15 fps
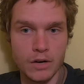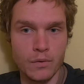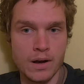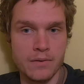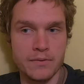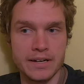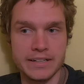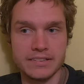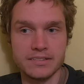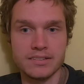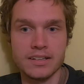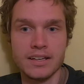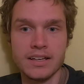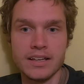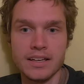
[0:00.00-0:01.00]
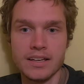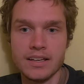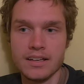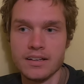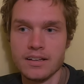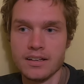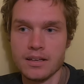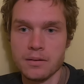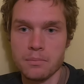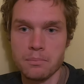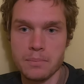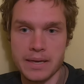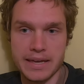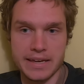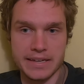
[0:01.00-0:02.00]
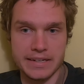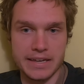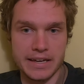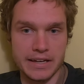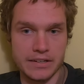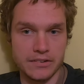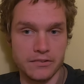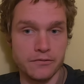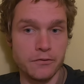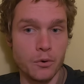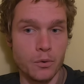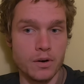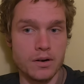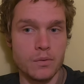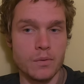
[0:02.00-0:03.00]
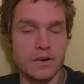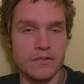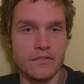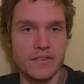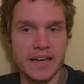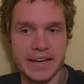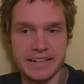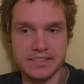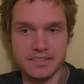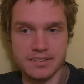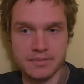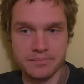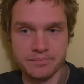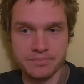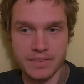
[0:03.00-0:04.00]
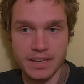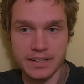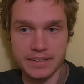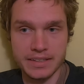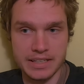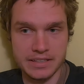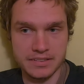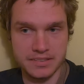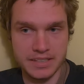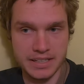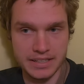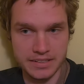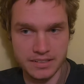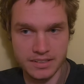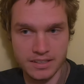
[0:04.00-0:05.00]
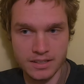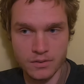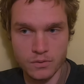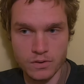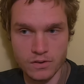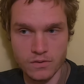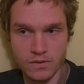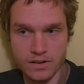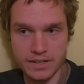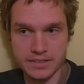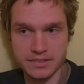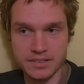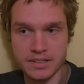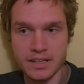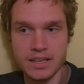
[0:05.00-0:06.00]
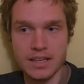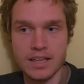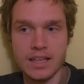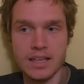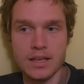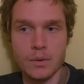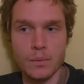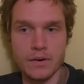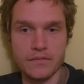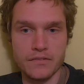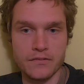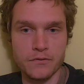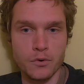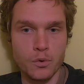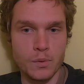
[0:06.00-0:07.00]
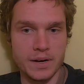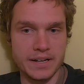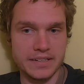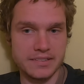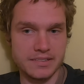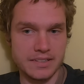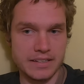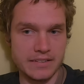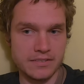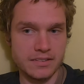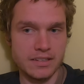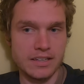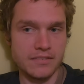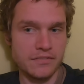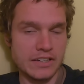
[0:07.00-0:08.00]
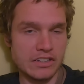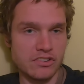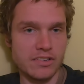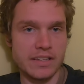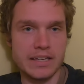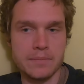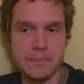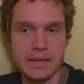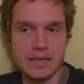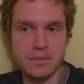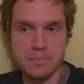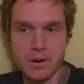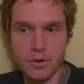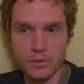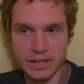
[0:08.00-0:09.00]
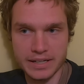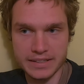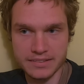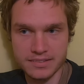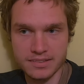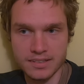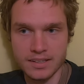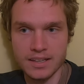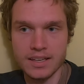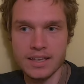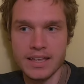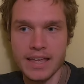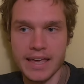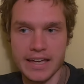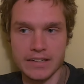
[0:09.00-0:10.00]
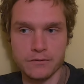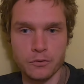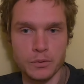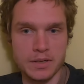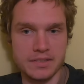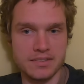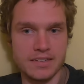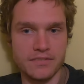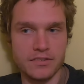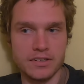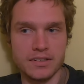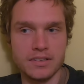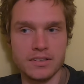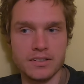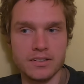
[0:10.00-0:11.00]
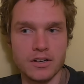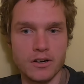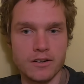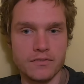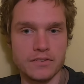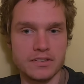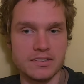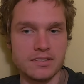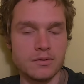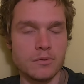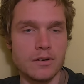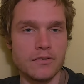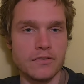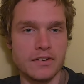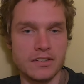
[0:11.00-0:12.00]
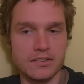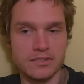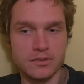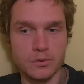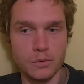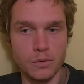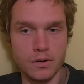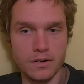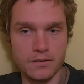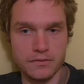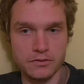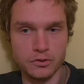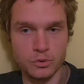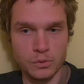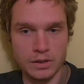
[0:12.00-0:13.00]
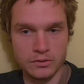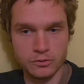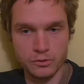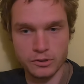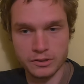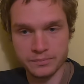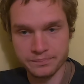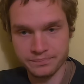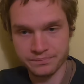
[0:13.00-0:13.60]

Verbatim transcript: One weight being at 4 with 8, then 10 required with 4 wickets left, eventually being bowled out at 47 overs with a score of 200.